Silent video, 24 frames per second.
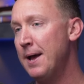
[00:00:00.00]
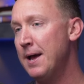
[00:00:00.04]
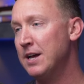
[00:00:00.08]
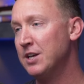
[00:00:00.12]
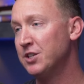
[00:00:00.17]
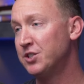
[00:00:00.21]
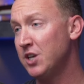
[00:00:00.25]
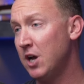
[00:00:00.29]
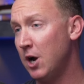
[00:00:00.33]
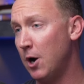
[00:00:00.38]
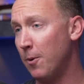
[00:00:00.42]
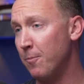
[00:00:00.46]

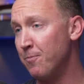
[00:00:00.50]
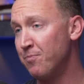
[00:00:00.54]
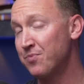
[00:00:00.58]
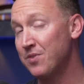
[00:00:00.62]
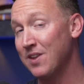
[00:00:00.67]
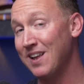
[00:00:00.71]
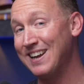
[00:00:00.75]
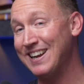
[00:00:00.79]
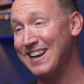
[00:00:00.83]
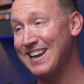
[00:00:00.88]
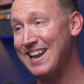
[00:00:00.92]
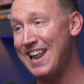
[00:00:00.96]
So,
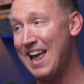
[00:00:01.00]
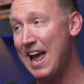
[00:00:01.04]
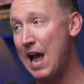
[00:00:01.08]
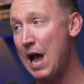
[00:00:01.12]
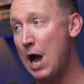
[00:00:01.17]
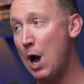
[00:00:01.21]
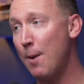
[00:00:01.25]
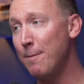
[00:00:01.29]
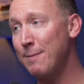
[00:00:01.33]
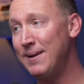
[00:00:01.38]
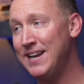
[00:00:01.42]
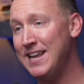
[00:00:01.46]
again,
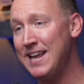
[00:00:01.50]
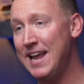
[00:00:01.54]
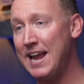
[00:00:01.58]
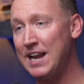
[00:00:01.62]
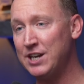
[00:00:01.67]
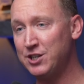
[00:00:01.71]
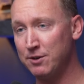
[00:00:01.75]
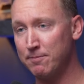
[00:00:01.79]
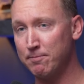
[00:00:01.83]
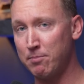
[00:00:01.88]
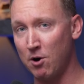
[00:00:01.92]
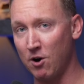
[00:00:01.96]
how many
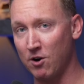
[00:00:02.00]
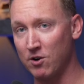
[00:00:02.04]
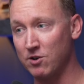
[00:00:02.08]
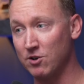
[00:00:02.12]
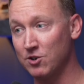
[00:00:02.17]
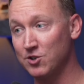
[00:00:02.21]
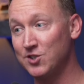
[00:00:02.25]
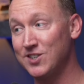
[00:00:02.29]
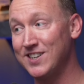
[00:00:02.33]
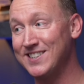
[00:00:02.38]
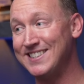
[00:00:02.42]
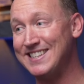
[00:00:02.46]
agent
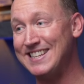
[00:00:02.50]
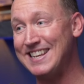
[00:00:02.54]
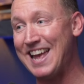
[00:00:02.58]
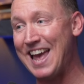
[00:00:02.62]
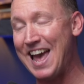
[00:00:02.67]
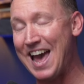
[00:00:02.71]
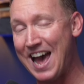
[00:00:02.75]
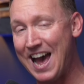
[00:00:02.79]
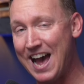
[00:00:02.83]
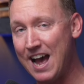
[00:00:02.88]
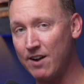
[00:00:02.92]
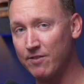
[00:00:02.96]
partners does the
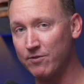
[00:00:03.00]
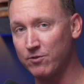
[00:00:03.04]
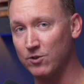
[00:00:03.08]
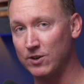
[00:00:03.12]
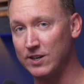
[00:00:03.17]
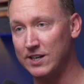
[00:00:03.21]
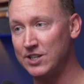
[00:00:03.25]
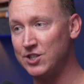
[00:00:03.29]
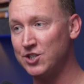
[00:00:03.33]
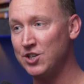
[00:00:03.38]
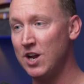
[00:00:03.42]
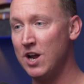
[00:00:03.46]

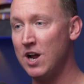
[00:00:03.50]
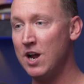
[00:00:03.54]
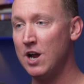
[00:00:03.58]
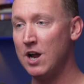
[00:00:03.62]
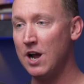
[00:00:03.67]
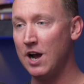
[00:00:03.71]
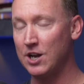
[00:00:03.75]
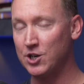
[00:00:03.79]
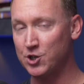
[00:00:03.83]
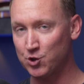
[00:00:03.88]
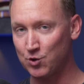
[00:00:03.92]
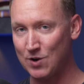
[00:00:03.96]
average
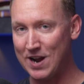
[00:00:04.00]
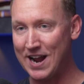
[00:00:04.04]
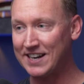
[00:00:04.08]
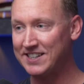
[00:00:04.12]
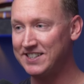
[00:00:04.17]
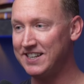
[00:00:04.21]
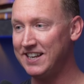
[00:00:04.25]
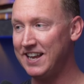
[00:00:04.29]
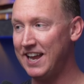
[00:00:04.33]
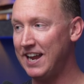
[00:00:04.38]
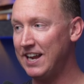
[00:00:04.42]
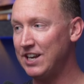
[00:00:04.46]

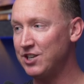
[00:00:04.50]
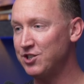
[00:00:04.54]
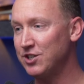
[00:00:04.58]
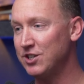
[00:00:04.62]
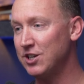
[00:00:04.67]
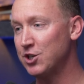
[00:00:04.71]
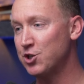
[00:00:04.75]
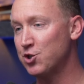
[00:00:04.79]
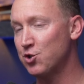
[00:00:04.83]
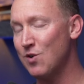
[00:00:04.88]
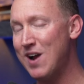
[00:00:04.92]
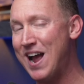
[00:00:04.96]
attracting agent
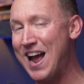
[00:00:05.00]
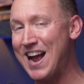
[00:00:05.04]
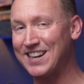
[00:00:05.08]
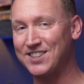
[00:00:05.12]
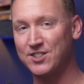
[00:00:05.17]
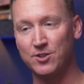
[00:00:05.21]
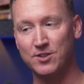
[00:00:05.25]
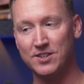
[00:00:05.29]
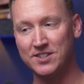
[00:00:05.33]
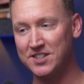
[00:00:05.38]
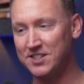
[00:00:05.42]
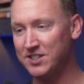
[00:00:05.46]
attract.
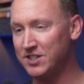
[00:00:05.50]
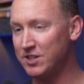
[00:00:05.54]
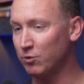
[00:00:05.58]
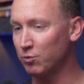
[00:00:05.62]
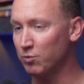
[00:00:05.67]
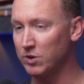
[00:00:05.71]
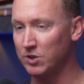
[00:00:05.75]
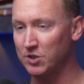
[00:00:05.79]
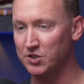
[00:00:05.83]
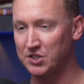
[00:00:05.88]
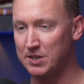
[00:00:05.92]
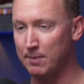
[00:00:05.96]
So this is the
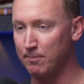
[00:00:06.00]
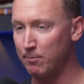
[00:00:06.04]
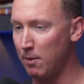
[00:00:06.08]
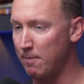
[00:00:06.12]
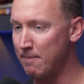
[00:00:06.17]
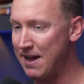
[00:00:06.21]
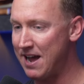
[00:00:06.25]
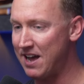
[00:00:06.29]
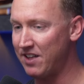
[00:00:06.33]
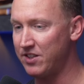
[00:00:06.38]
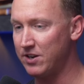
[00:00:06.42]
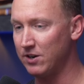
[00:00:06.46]
real simple
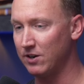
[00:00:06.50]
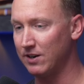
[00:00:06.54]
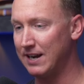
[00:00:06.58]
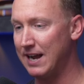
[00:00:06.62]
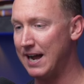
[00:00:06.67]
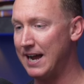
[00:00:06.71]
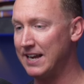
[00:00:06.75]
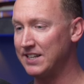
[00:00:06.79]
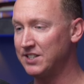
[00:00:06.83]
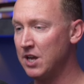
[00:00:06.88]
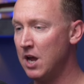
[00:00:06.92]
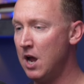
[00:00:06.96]
math here,
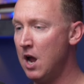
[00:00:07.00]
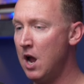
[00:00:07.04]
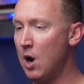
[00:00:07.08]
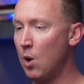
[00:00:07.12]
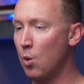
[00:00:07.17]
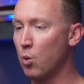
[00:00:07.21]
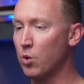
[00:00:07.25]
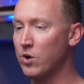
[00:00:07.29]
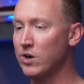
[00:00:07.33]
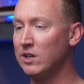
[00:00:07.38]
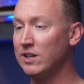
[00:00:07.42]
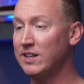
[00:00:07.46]
guys.
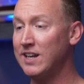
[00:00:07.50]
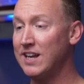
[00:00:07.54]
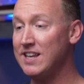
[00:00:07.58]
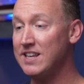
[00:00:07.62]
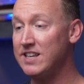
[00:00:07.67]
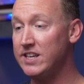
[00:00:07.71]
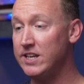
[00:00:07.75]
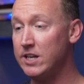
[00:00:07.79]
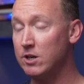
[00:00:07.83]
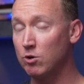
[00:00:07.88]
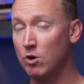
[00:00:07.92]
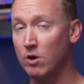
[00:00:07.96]
We're gonna look at
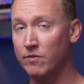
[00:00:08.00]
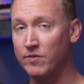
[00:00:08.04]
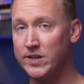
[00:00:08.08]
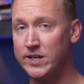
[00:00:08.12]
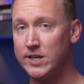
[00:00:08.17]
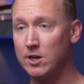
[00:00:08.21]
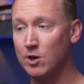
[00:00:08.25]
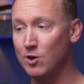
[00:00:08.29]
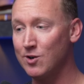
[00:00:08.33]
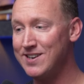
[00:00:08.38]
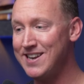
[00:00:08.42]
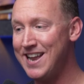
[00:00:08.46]
year over
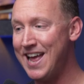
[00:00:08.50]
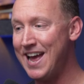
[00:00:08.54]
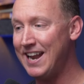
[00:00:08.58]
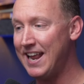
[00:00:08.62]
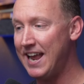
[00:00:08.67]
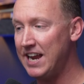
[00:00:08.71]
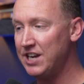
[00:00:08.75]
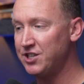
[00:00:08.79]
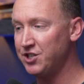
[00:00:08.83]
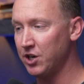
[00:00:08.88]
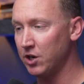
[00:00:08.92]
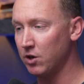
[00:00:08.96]
year net
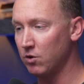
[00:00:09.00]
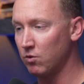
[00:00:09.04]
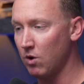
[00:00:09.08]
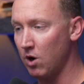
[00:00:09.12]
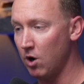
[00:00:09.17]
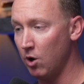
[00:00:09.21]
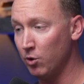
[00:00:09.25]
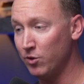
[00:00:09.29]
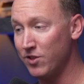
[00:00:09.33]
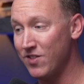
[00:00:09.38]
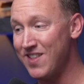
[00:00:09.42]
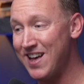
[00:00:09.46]
agent
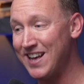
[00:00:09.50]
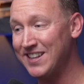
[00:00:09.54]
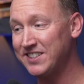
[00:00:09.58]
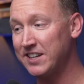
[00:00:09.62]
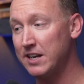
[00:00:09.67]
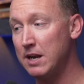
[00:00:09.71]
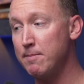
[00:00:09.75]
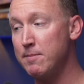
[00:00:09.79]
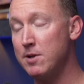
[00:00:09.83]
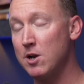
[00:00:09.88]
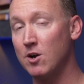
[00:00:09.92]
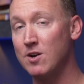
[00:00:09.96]
growth, and that's
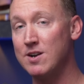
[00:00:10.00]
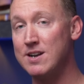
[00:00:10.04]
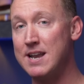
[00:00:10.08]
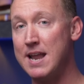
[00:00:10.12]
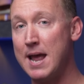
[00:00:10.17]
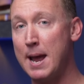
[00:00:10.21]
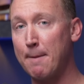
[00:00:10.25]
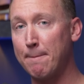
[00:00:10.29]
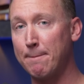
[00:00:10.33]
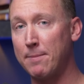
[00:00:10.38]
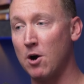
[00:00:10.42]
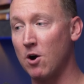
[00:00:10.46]
gonna be our
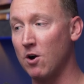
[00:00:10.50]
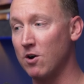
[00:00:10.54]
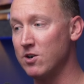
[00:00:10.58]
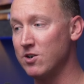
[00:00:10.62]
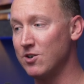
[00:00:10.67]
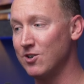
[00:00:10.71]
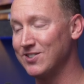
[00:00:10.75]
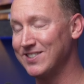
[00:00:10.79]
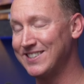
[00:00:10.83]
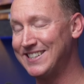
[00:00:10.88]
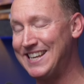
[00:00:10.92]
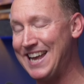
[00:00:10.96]
net
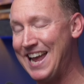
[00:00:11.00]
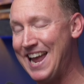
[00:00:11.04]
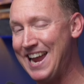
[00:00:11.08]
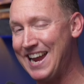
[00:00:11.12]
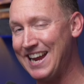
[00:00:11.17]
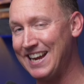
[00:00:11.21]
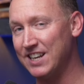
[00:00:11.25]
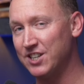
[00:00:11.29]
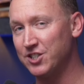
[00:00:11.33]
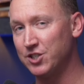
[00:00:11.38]
partners gain.